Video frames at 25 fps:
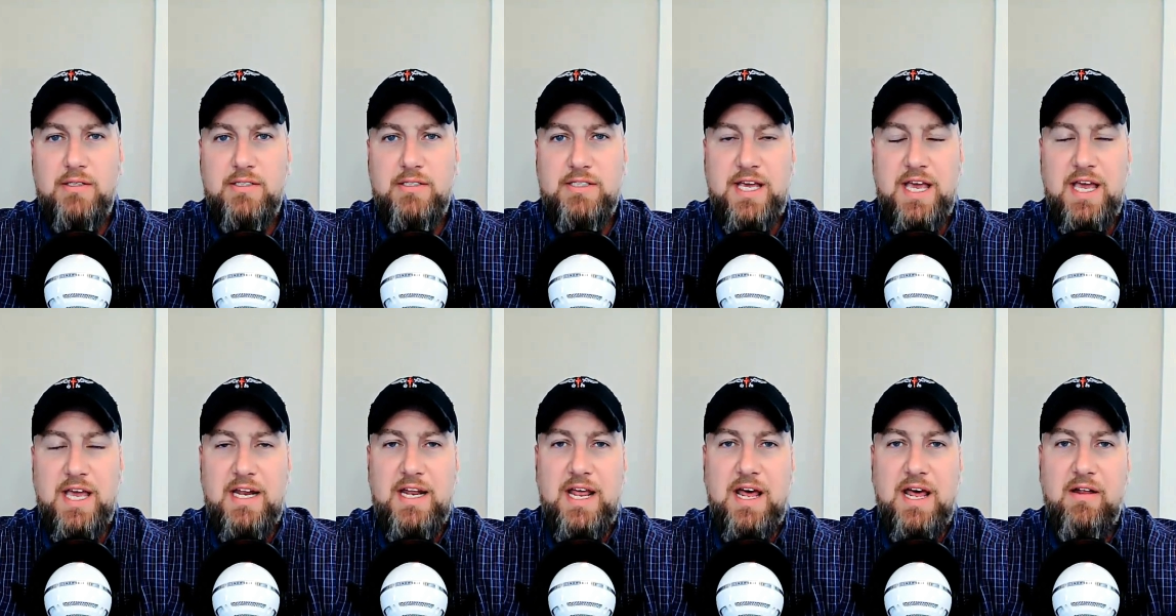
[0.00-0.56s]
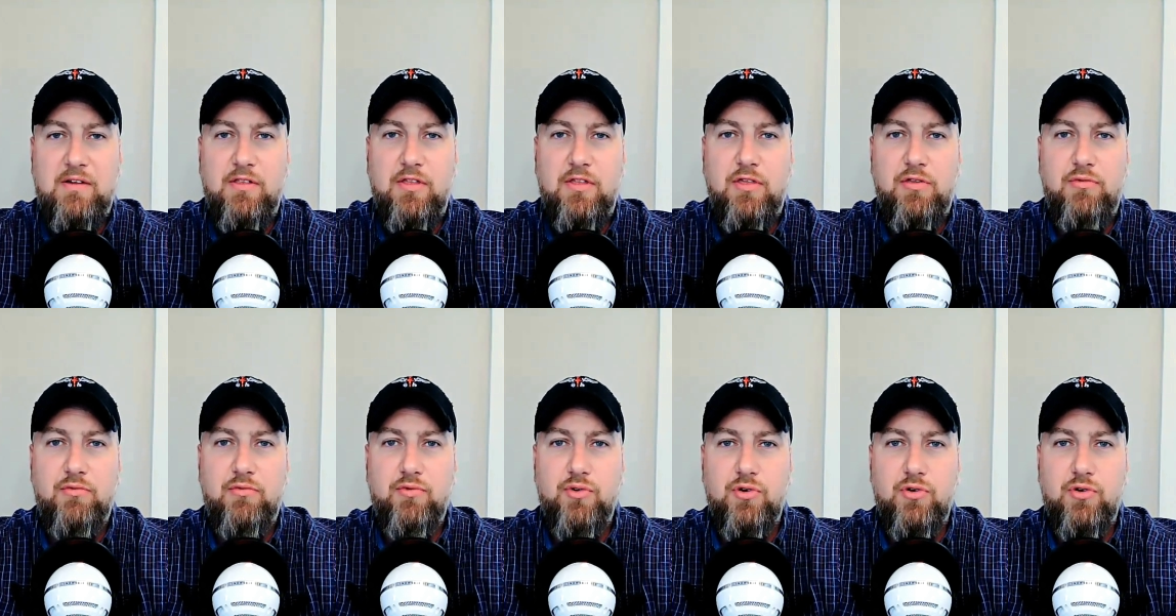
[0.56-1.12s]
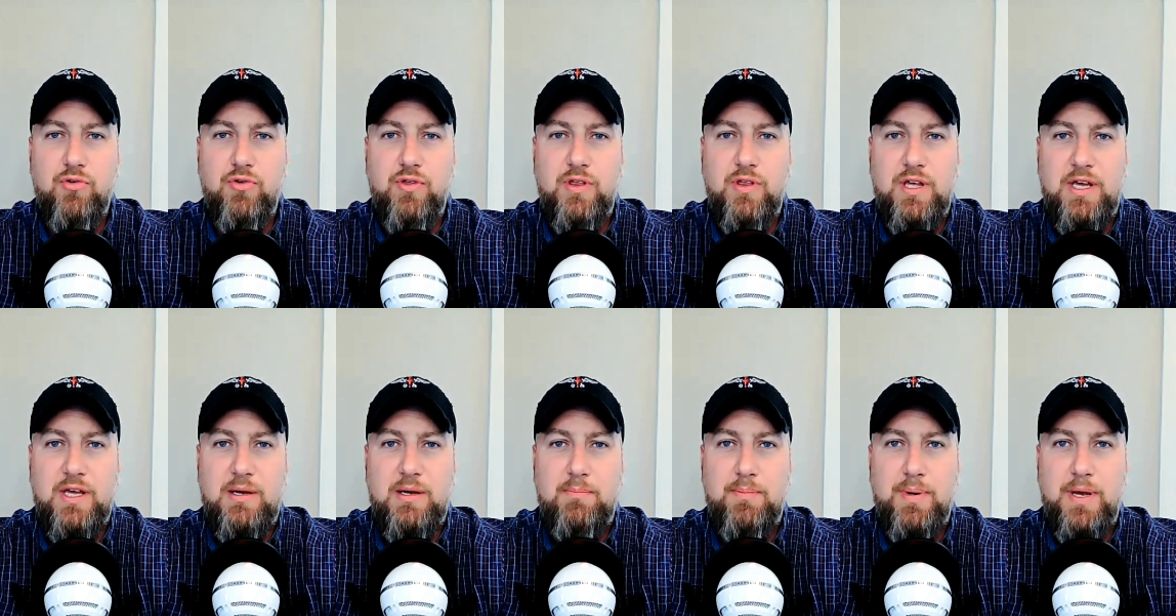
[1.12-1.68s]
scan down through
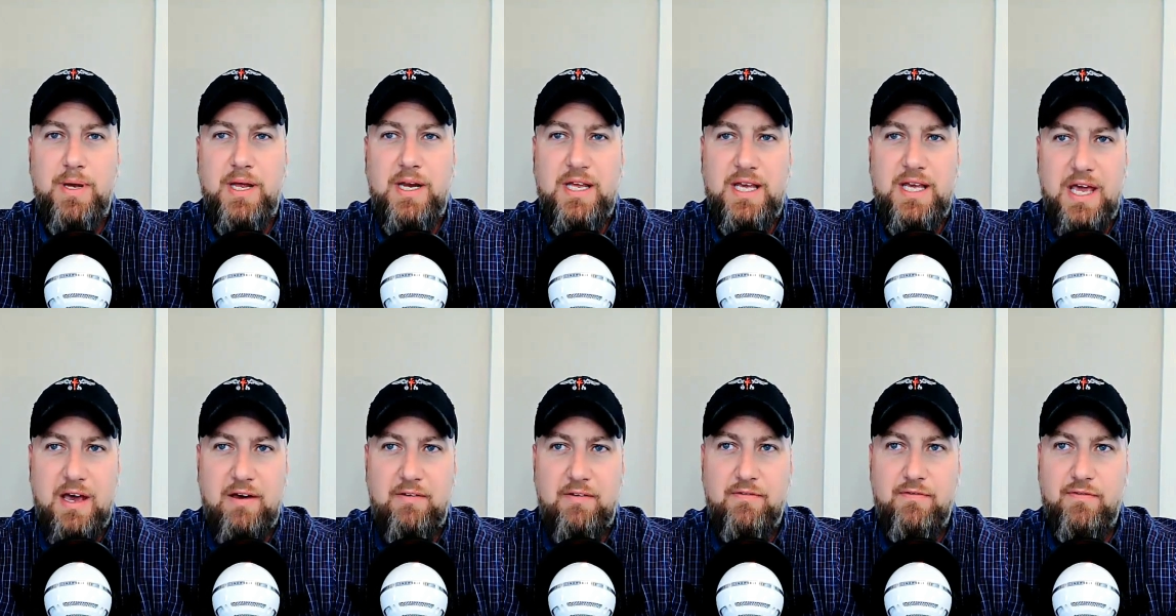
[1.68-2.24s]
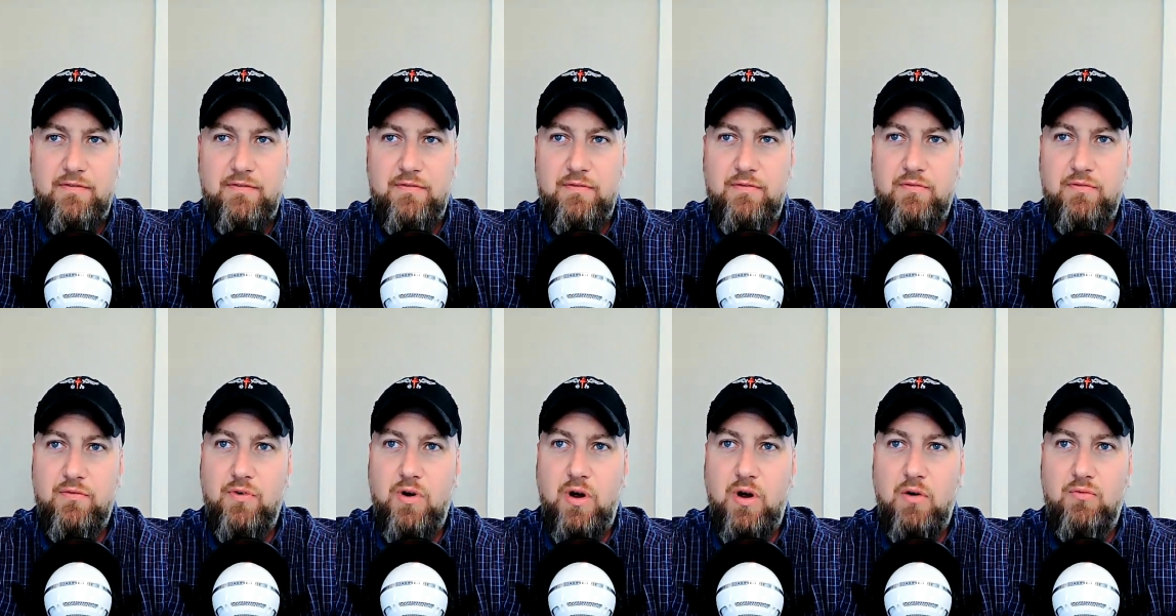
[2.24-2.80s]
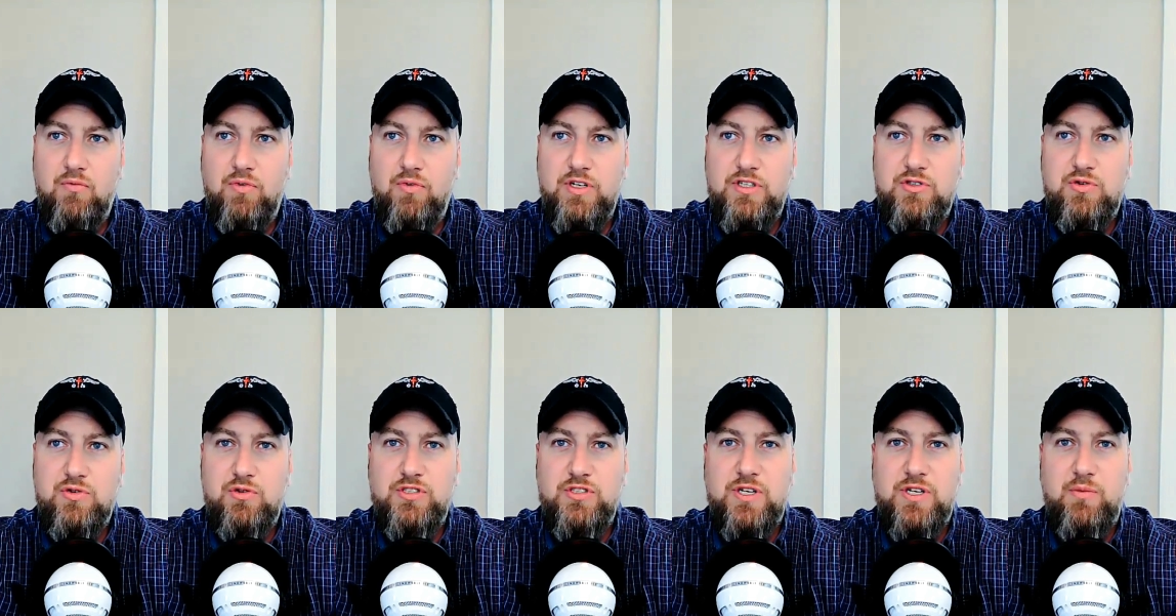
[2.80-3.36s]
the PDF
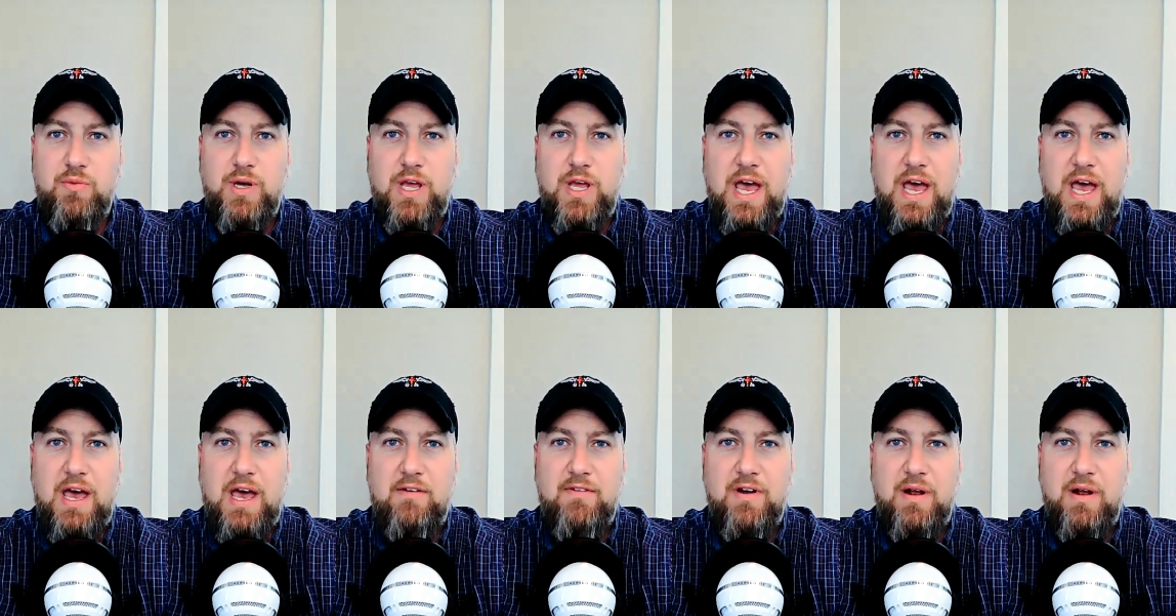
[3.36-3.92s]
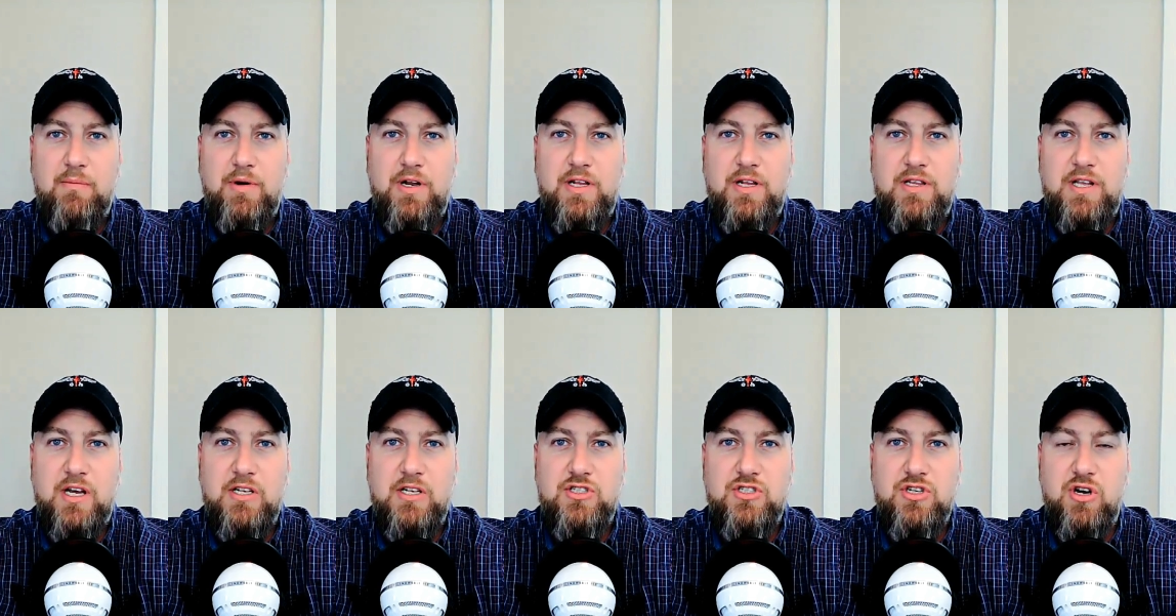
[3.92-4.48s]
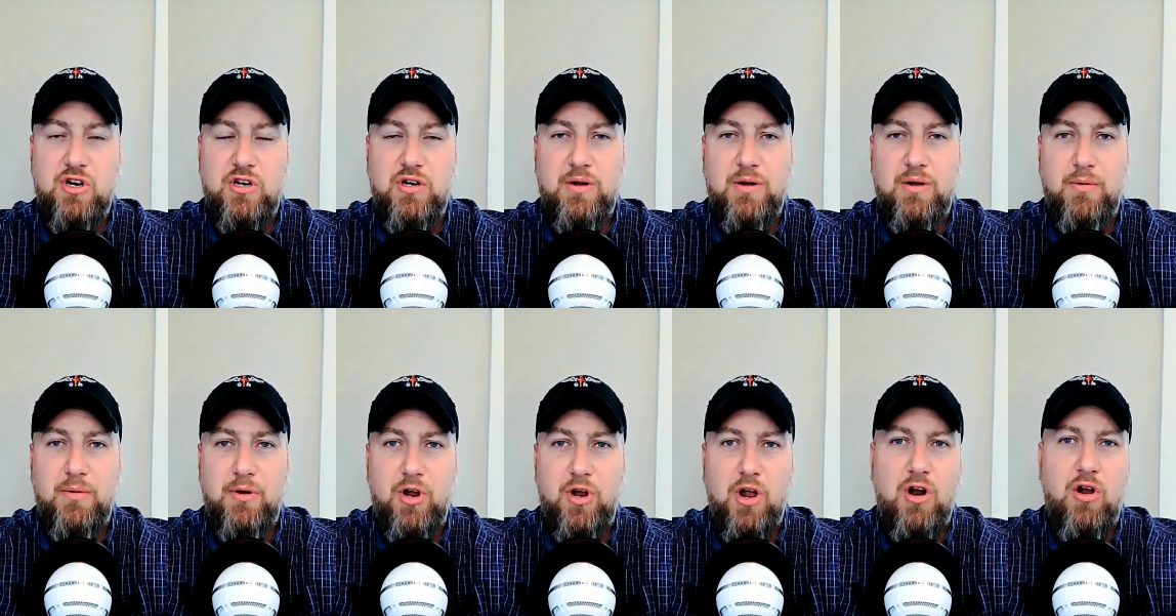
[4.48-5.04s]
resource that we have, and I'm going to touch
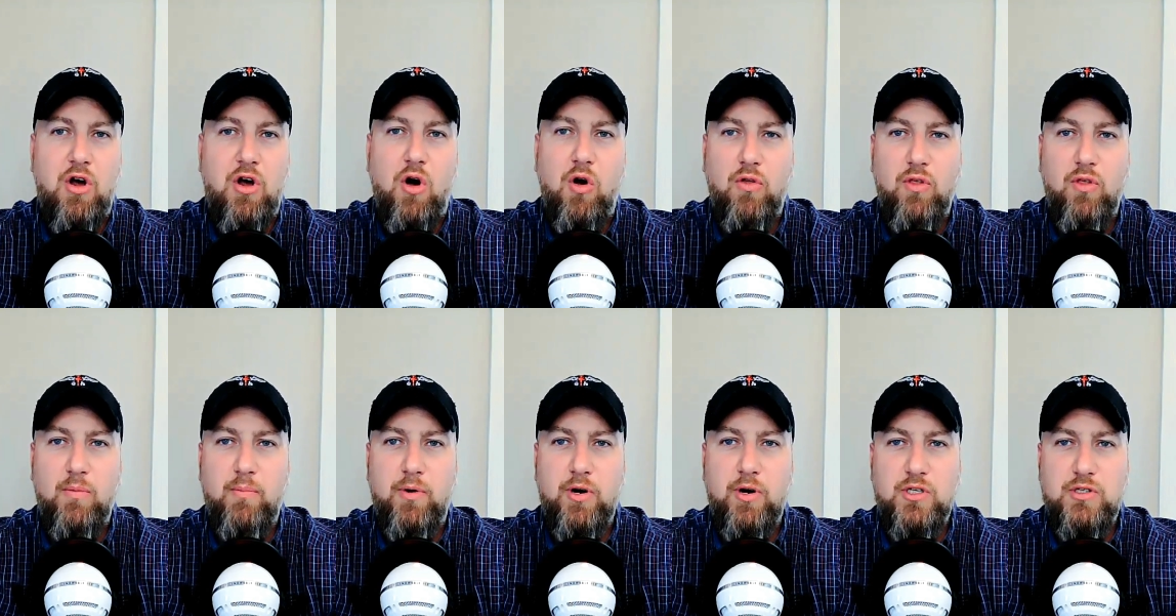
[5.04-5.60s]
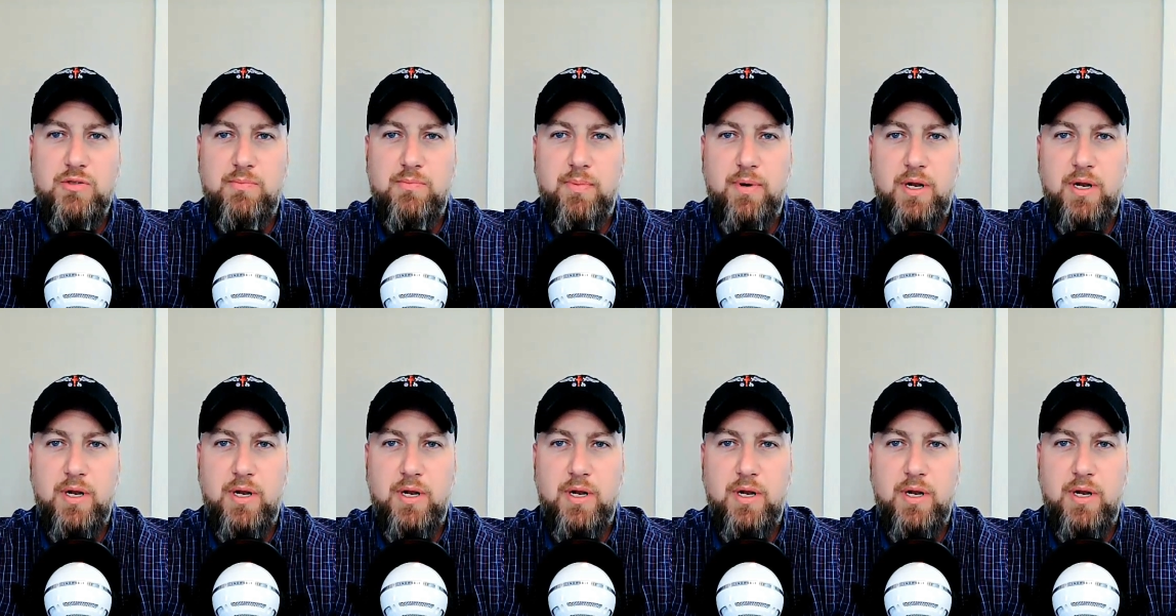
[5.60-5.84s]
on not all the books,